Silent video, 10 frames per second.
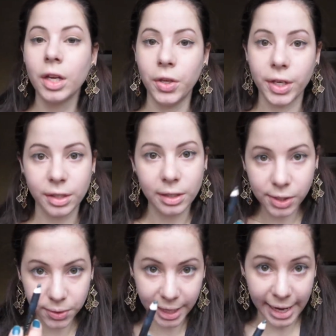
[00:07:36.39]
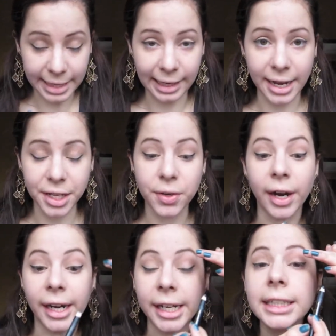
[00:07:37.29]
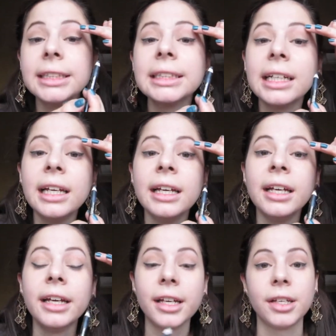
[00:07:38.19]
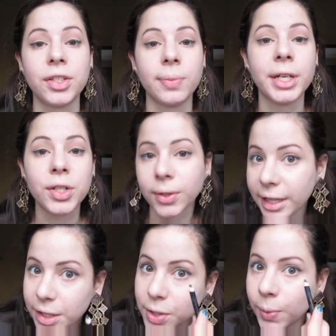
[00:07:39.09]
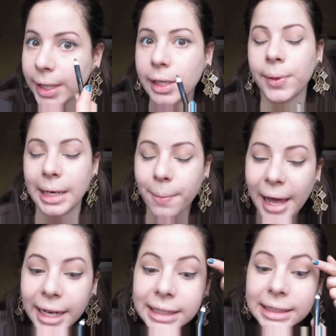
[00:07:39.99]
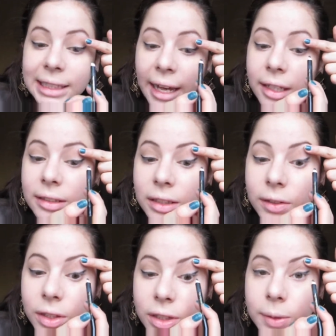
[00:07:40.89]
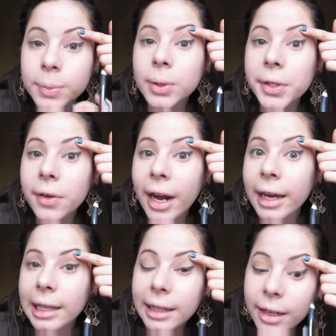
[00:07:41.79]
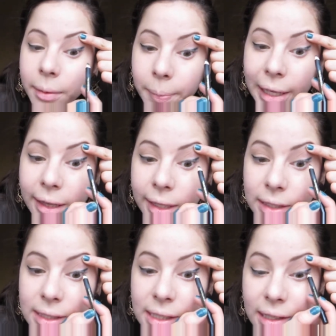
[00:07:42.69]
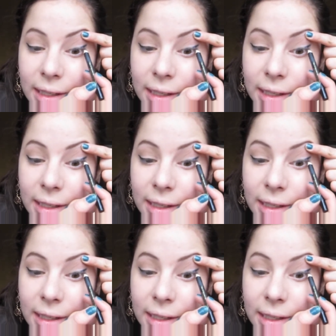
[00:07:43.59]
You can also tight line your eyes to make sure that it's really, really black inside. So you just pull your eyelid up like this